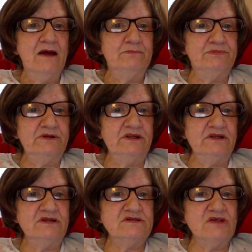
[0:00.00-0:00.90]
but
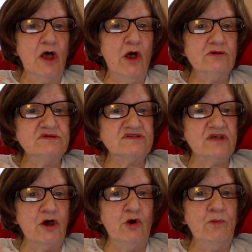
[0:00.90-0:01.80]
it is
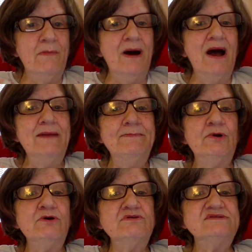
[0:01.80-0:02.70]
also my
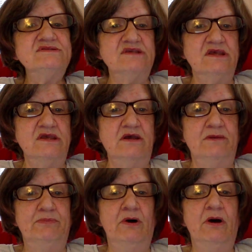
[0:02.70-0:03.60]
mercy
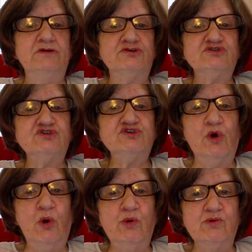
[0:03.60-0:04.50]
upon your
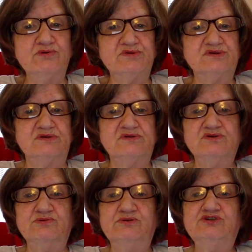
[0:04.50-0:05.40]
souls
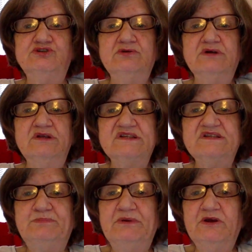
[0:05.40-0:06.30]
so that you can
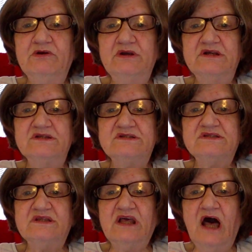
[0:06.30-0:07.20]

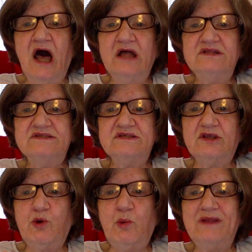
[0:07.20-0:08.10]
experience the
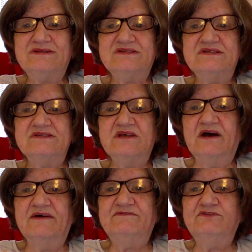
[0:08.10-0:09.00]
consequences
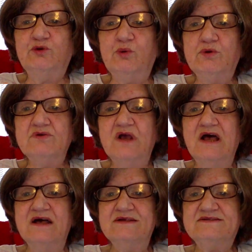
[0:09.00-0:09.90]
of your
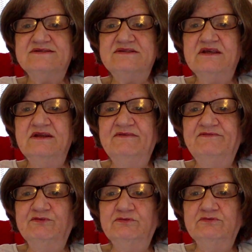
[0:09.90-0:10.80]

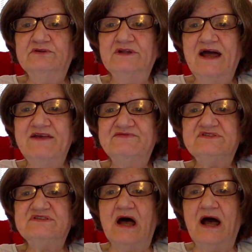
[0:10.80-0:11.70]
sinful
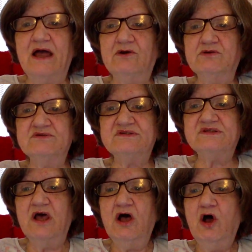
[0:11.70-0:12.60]
lifestyles